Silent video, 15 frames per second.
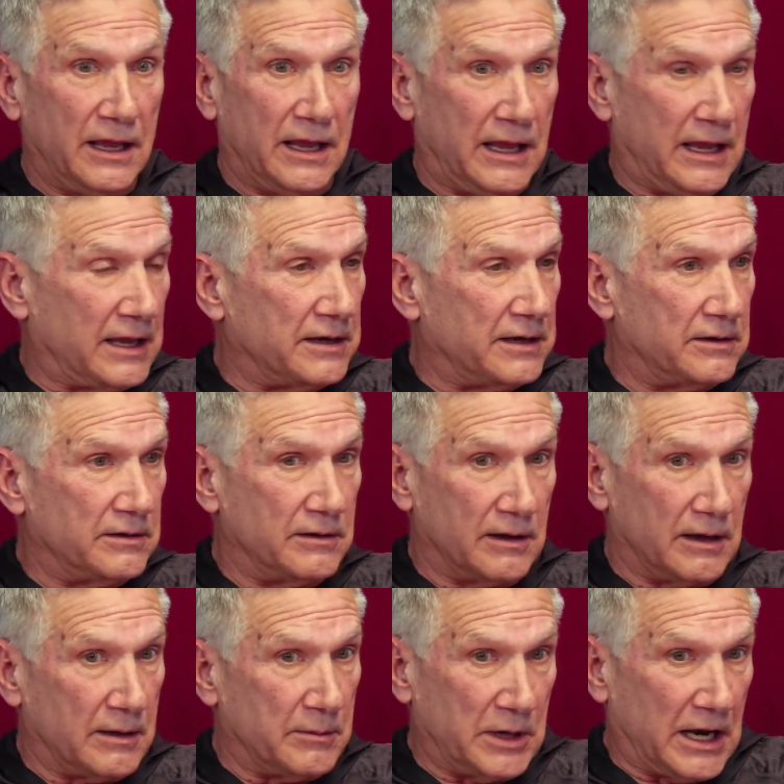And
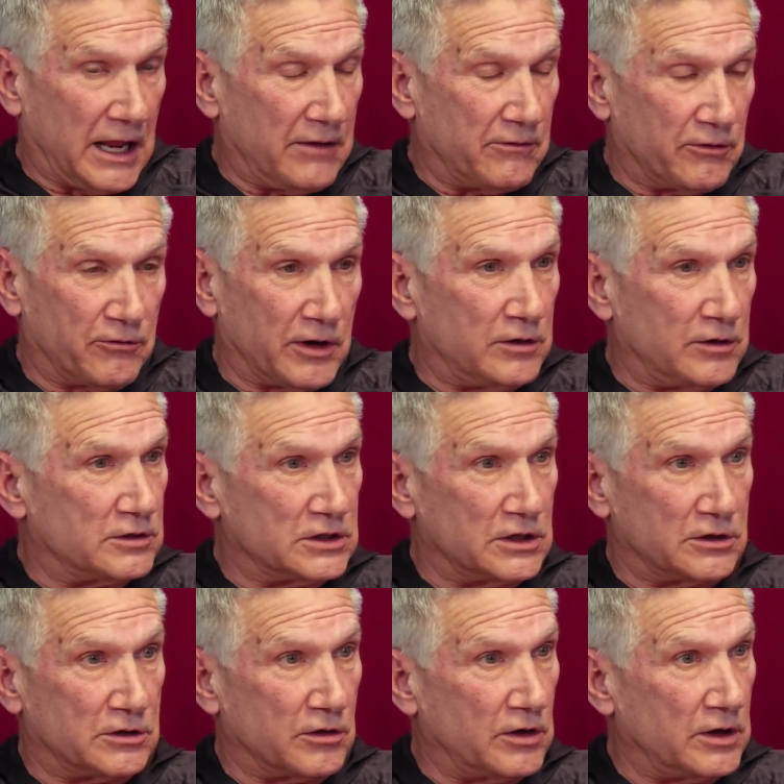I mean, I have a friend who's an
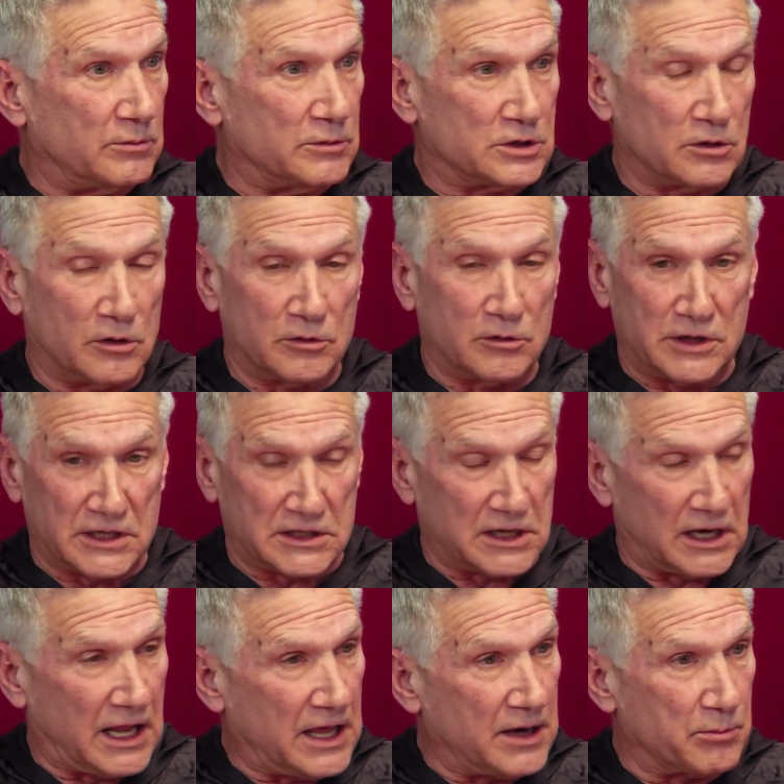attorney in Missoula who does a
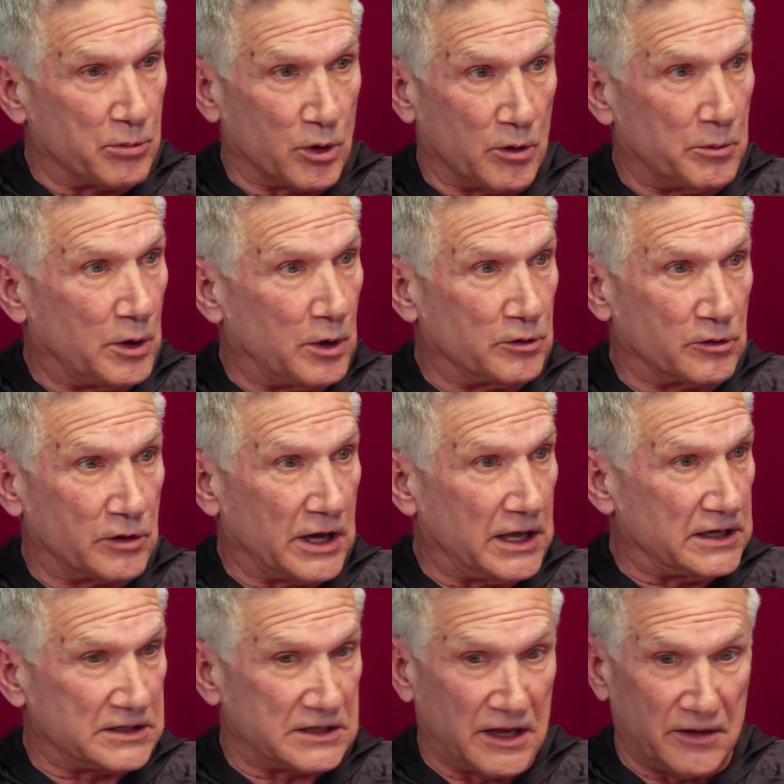lot of pro bono kind
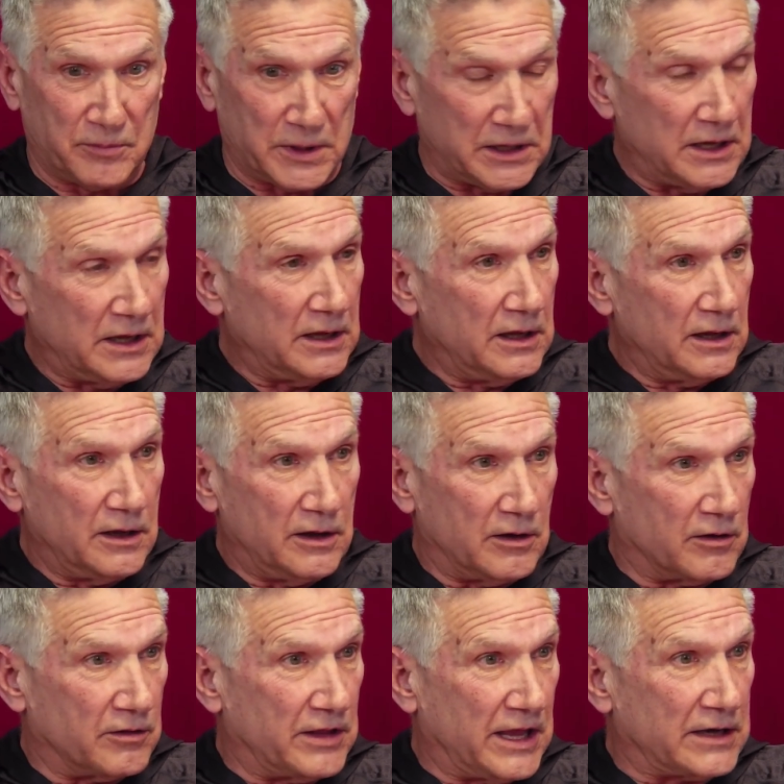of stuff, but you
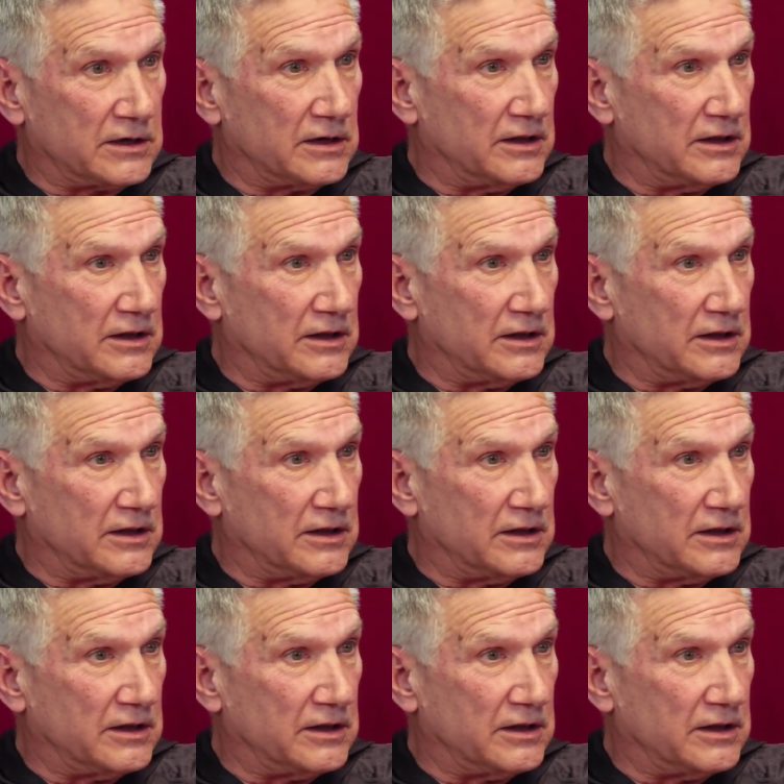know, that